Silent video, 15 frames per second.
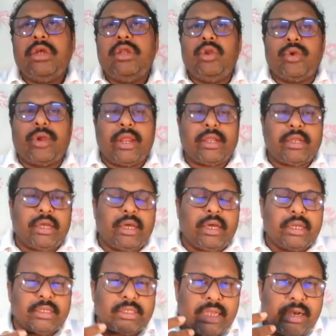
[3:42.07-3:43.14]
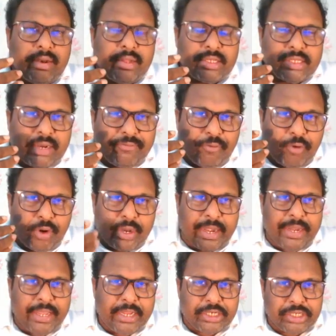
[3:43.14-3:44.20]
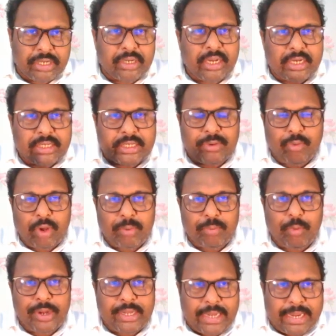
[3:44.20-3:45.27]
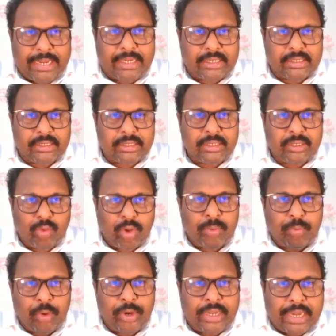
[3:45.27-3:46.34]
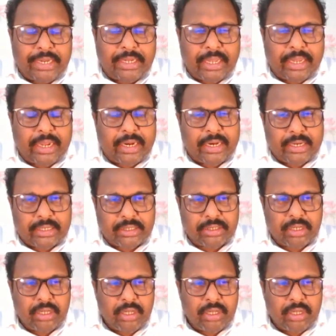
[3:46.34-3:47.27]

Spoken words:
Look at cell phone radiation, it's at 1.8 gigahertz.